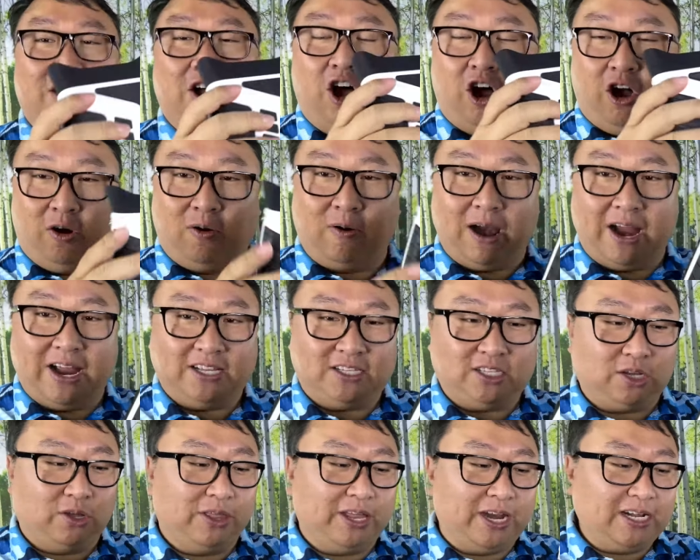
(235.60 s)
All right,
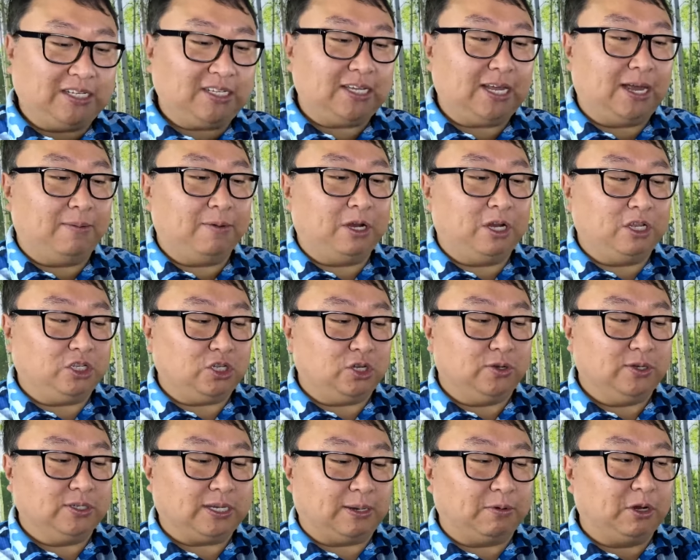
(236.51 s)
so the next thing I'm gonna do
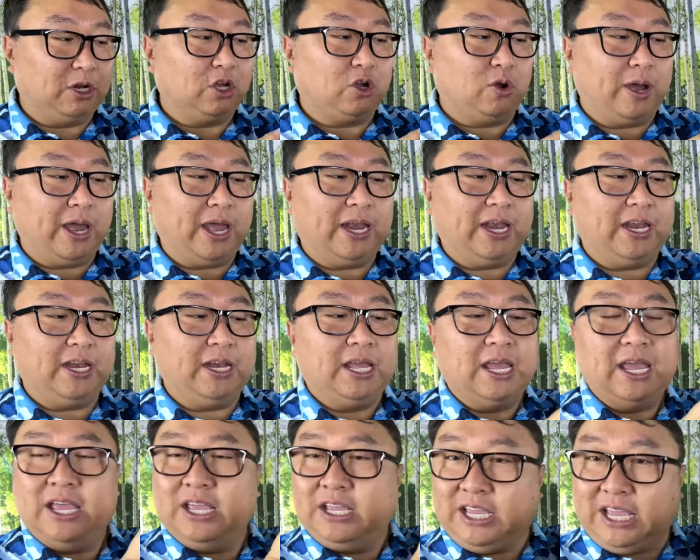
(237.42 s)
is I'm gonna go ahead and
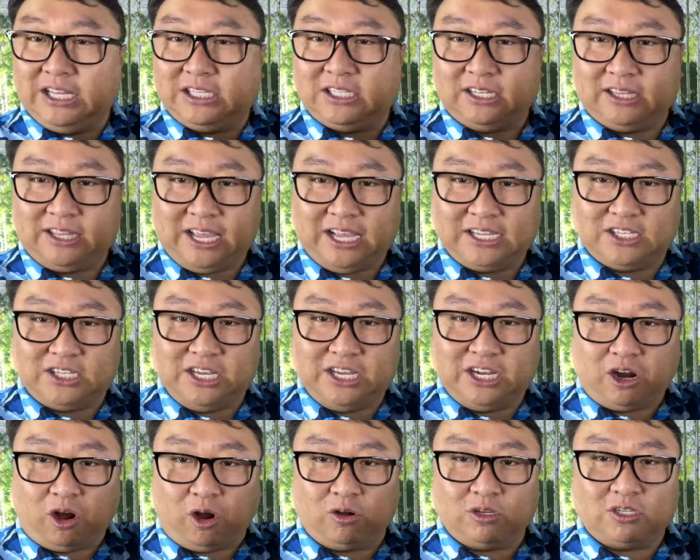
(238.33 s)
get the SD
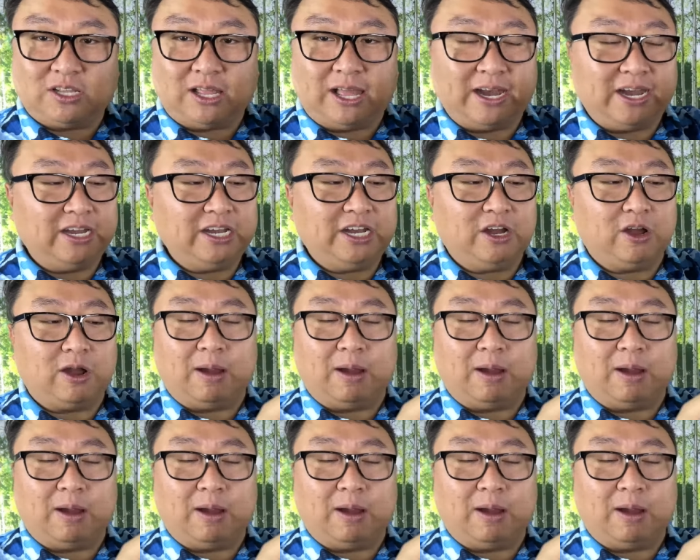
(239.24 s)
card slot in here.